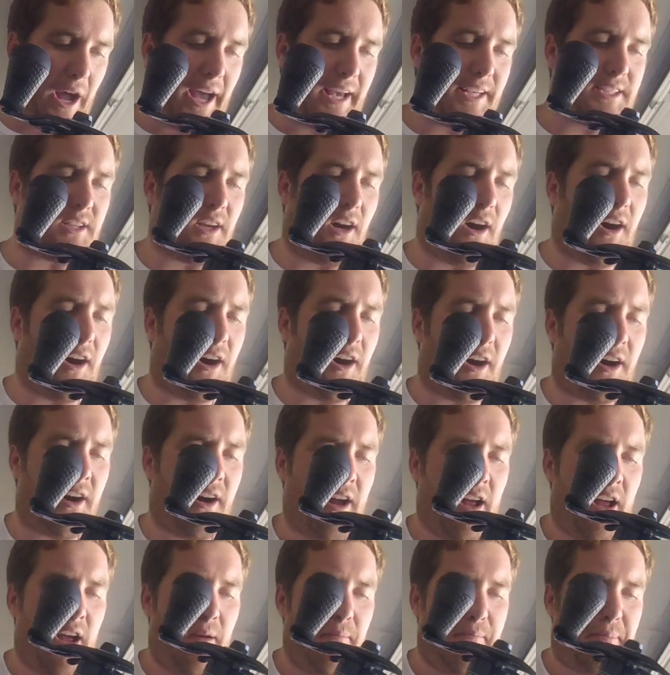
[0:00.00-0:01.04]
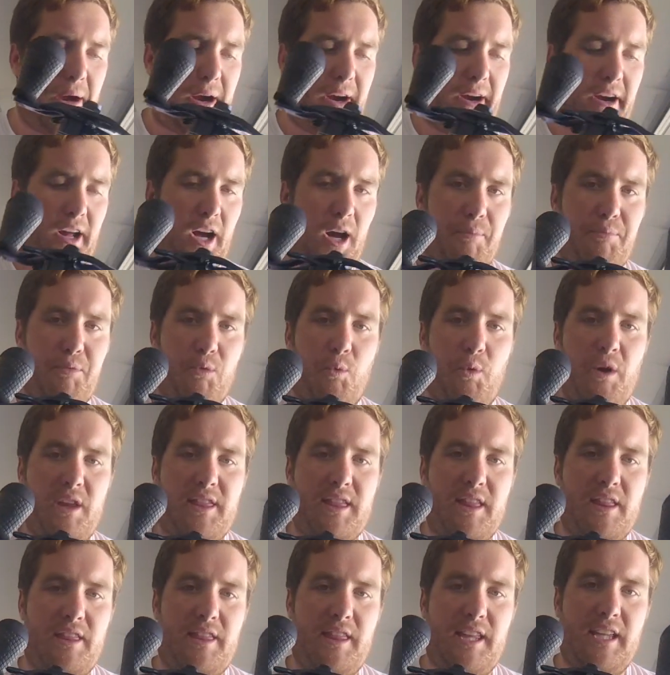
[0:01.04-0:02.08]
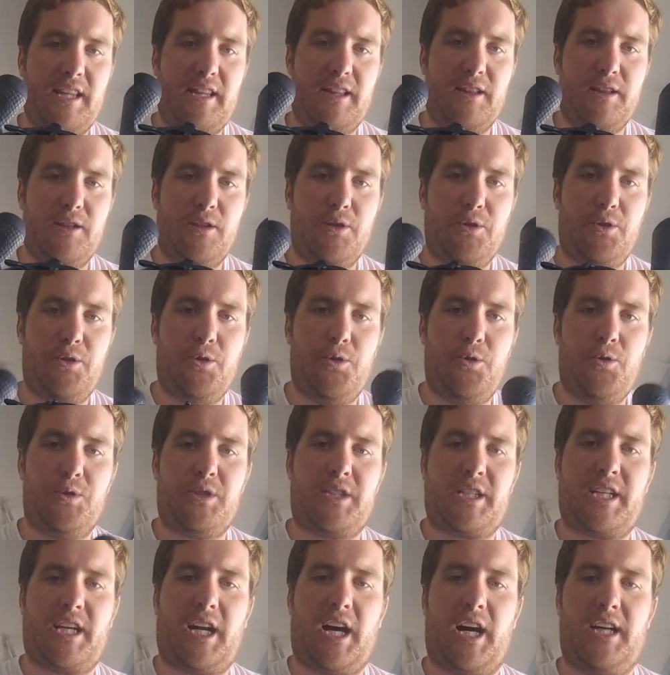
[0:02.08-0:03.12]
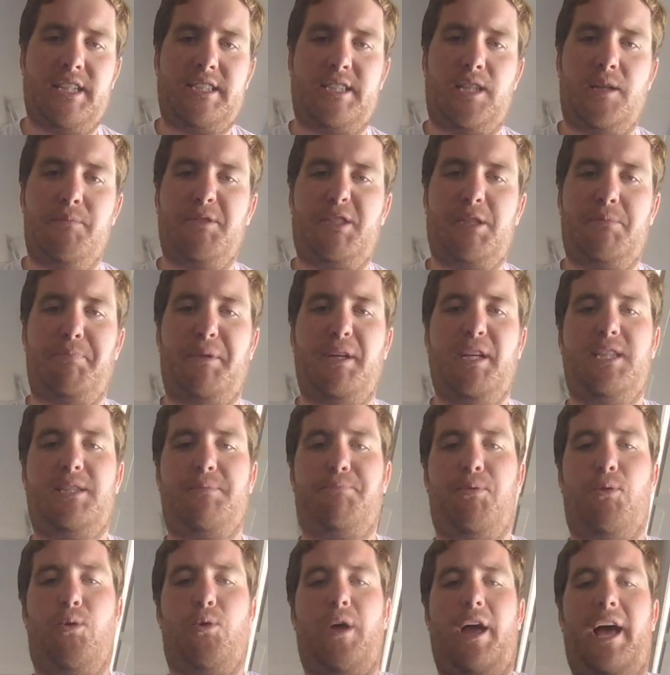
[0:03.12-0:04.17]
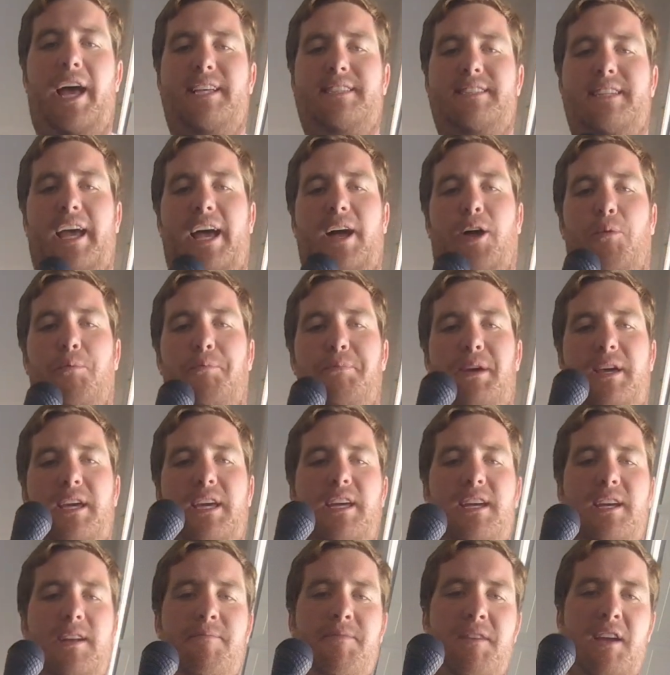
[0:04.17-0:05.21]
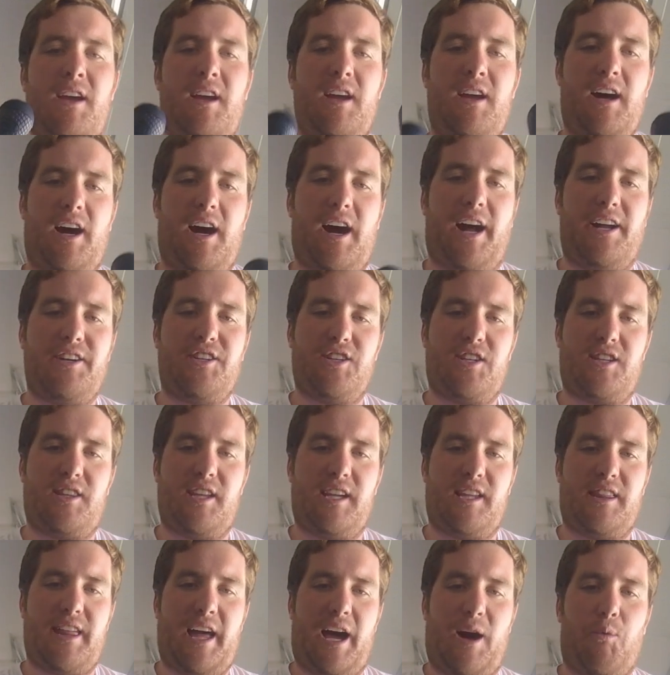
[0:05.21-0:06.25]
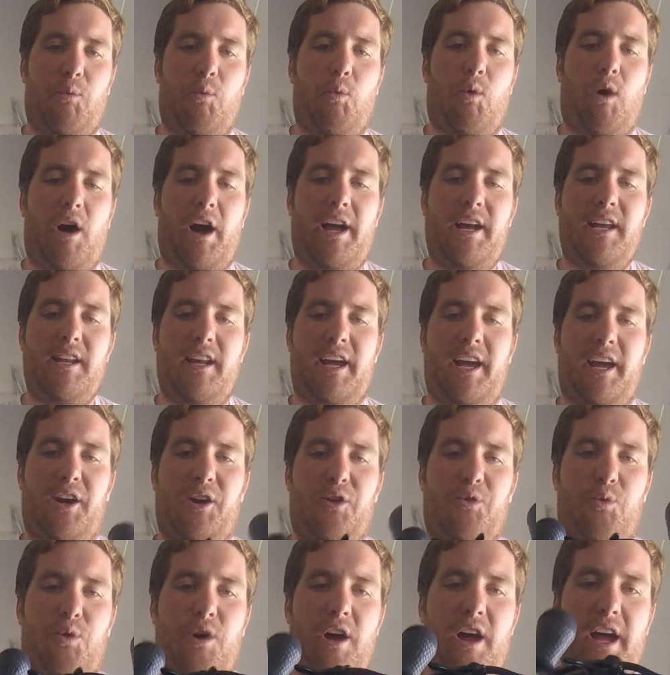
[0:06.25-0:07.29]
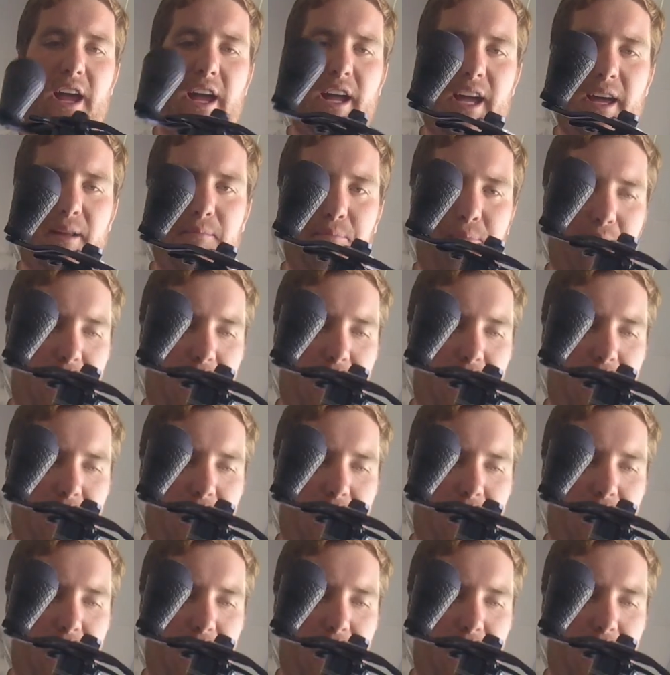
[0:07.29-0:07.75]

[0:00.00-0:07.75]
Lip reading: SR paired up with the LEWS Custom Speed Spool SLP. I just think that white and gray and